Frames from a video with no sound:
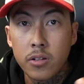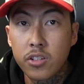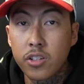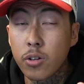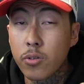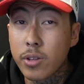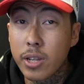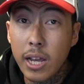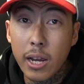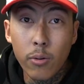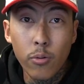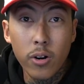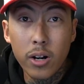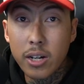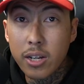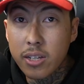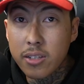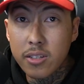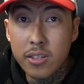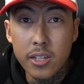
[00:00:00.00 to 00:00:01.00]
So
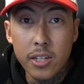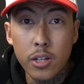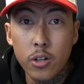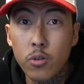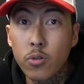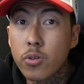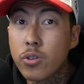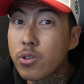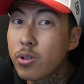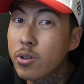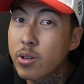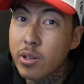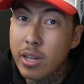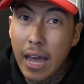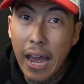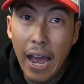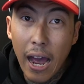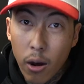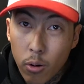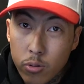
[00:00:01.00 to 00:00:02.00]
network and see who you can
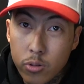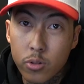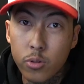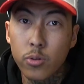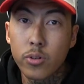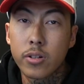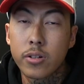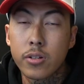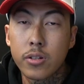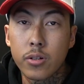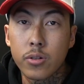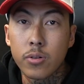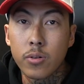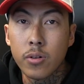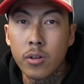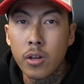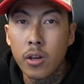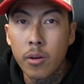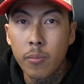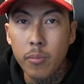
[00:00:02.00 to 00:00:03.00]
outsource to,
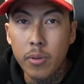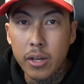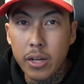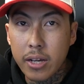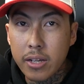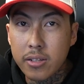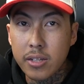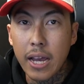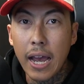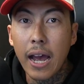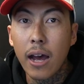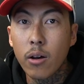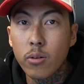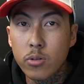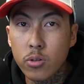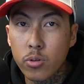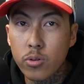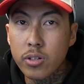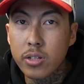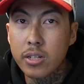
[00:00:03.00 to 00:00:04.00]
because
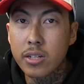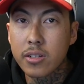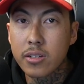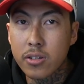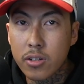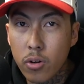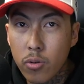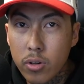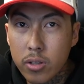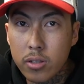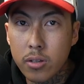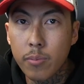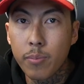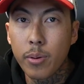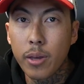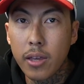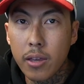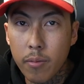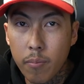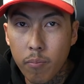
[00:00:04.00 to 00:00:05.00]
outsourcing is going to
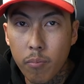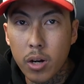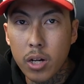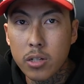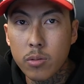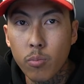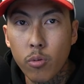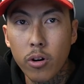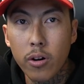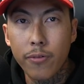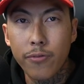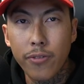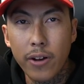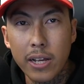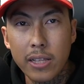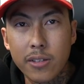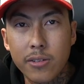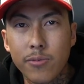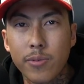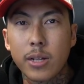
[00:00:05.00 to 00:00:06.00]
be much more
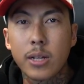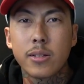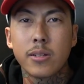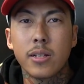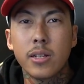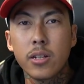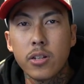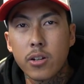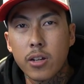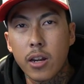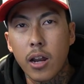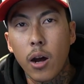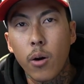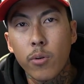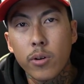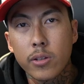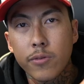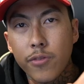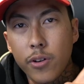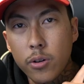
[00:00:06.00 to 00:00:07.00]
effective, because then you can
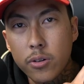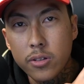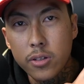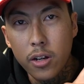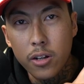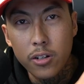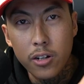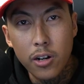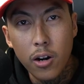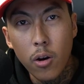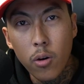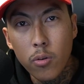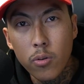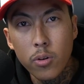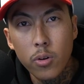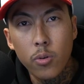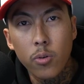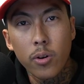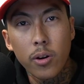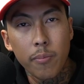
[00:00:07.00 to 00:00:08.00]
always focus on your own
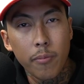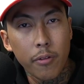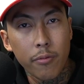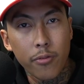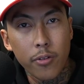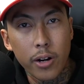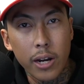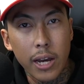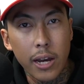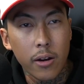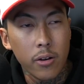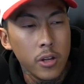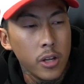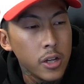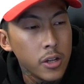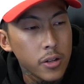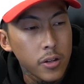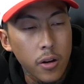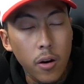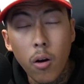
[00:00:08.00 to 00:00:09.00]
equipment for now,
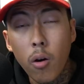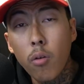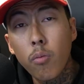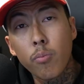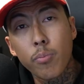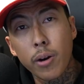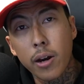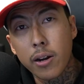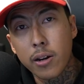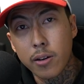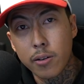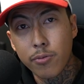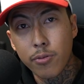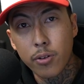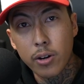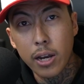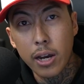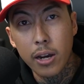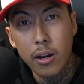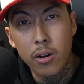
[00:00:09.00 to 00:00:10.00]
your own product for
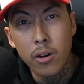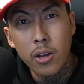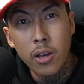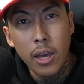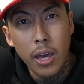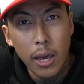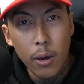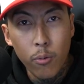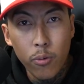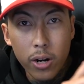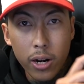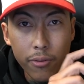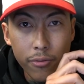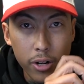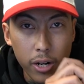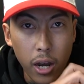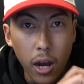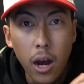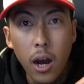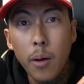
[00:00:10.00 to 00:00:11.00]
now. And whenever
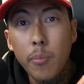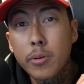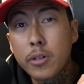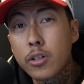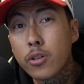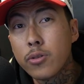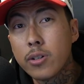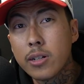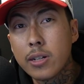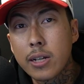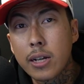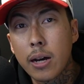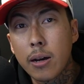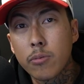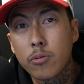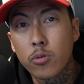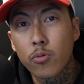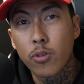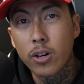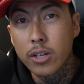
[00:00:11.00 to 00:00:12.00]
the opportunity
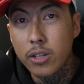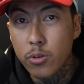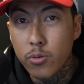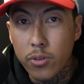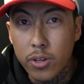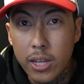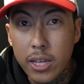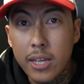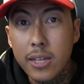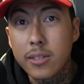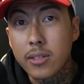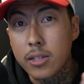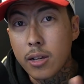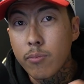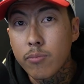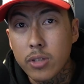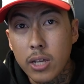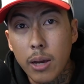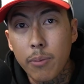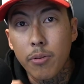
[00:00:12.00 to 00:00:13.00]
comes where you need
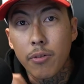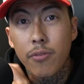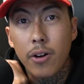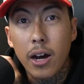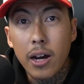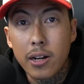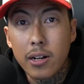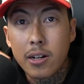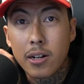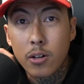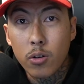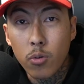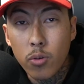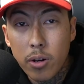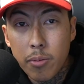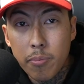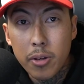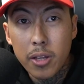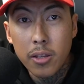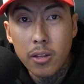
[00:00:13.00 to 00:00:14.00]
some type of other
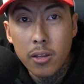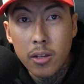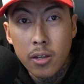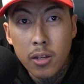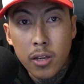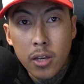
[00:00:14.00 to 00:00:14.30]
equipment,